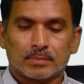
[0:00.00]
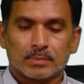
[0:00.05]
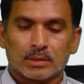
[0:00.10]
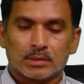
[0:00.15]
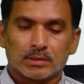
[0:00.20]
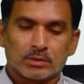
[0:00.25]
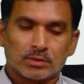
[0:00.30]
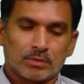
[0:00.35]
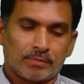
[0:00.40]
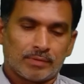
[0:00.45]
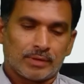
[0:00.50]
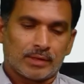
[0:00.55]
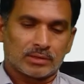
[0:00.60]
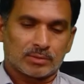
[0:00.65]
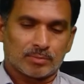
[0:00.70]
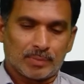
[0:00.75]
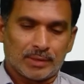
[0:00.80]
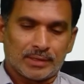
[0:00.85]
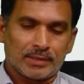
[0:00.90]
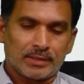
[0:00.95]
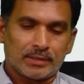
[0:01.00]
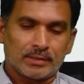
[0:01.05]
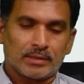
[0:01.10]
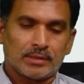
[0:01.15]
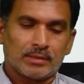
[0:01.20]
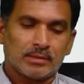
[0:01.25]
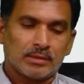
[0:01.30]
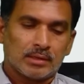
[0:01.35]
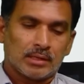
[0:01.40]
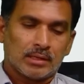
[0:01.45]
So we are splitting
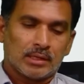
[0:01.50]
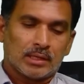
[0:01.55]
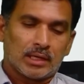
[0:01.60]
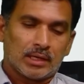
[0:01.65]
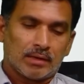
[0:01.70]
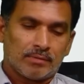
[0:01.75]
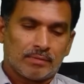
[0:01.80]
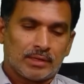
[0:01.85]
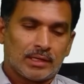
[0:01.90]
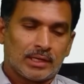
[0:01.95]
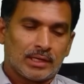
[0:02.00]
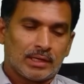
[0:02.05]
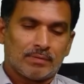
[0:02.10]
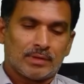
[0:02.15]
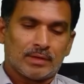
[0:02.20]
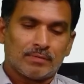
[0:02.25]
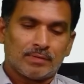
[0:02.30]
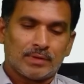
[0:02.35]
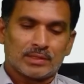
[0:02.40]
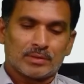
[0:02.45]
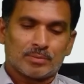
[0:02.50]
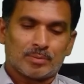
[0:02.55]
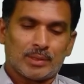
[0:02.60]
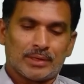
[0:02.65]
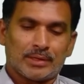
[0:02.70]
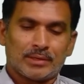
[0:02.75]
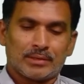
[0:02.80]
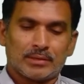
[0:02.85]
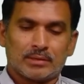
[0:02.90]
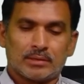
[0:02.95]
the every level, we are
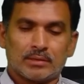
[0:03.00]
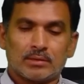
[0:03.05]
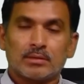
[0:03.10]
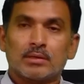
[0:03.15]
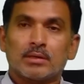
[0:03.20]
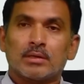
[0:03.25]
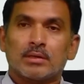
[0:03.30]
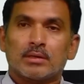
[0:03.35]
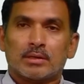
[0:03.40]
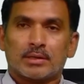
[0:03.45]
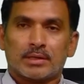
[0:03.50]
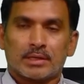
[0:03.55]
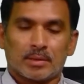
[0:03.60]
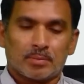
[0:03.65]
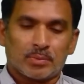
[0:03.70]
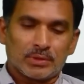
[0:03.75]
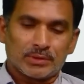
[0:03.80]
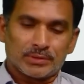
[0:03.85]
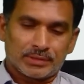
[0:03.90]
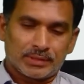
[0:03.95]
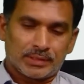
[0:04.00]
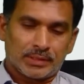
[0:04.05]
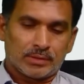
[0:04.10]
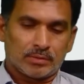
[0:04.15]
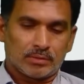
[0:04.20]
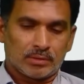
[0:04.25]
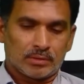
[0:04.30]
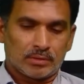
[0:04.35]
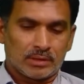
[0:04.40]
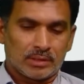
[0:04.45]
splitting the tuples into
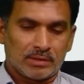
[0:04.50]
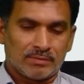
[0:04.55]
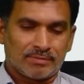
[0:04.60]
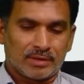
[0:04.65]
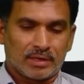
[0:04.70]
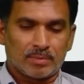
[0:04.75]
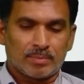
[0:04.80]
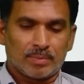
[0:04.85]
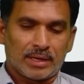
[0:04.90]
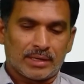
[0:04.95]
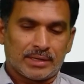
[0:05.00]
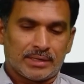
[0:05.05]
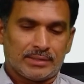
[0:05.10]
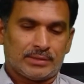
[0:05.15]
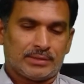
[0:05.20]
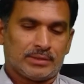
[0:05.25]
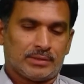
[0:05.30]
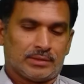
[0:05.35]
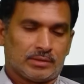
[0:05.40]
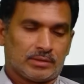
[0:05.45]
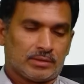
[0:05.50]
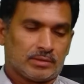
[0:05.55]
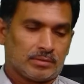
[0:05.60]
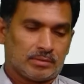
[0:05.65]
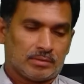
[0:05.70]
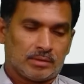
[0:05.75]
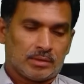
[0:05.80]
the different partitions.